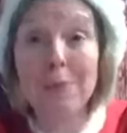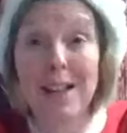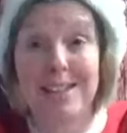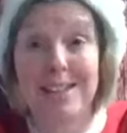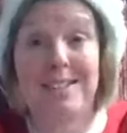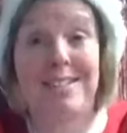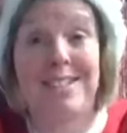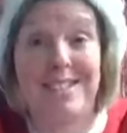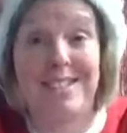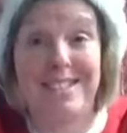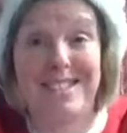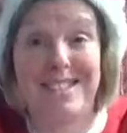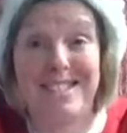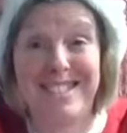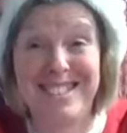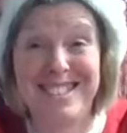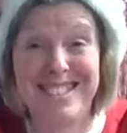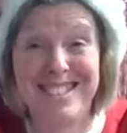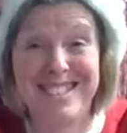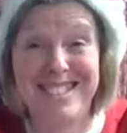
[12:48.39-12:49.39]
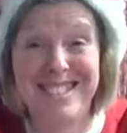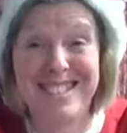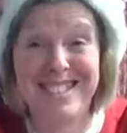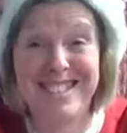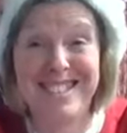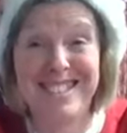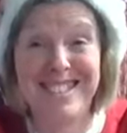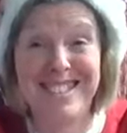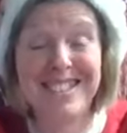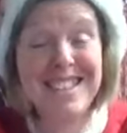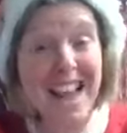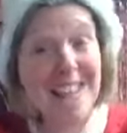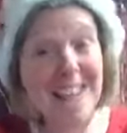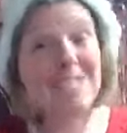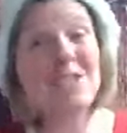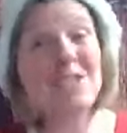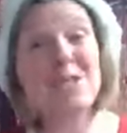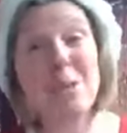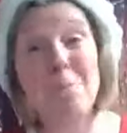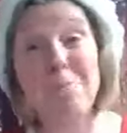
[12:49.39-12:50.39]
places?
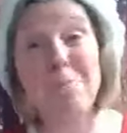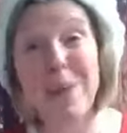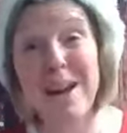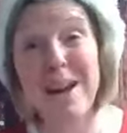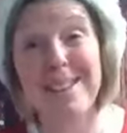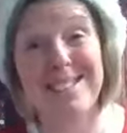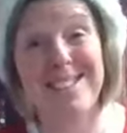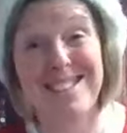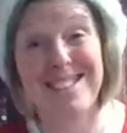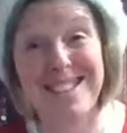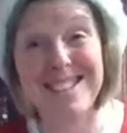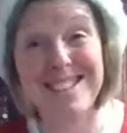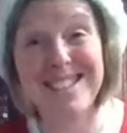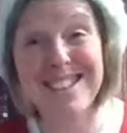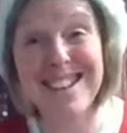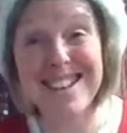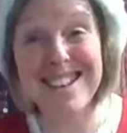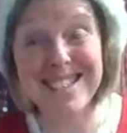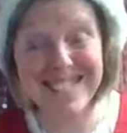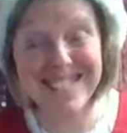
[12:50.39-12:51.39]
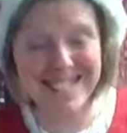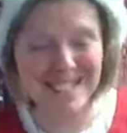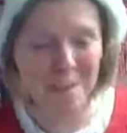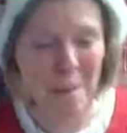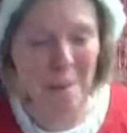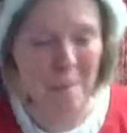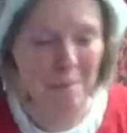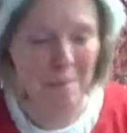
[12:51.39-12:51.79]
That's the best, isn't it?